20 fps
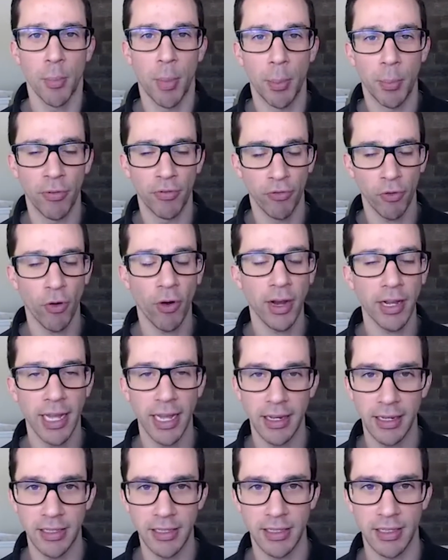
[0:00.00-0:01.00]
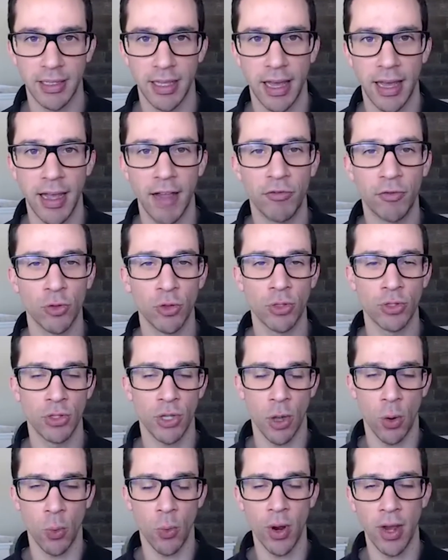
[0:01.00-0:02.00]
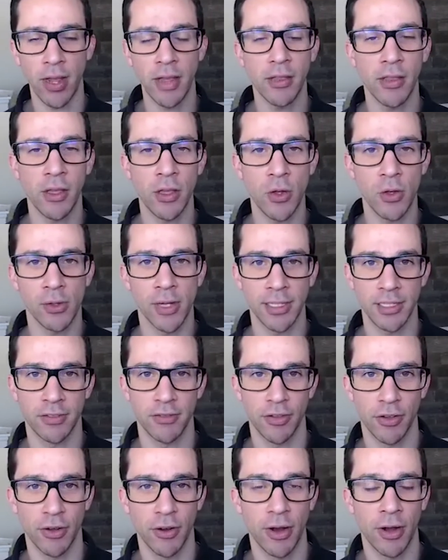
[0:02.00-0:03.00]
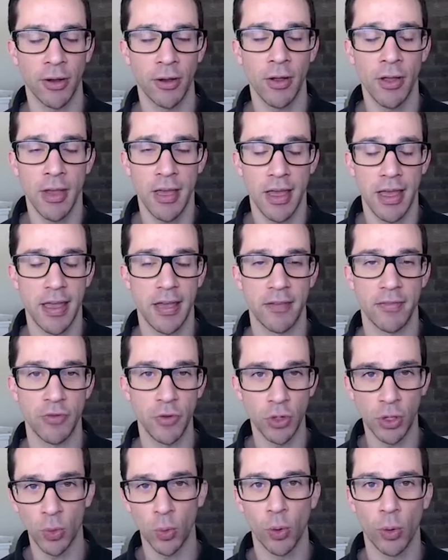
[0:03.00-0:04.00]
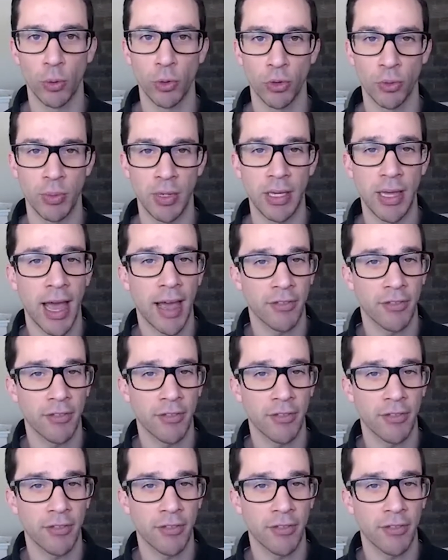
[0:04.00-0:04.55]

But before I get into that, if there's a way that you'd like to figure out if you could work with me,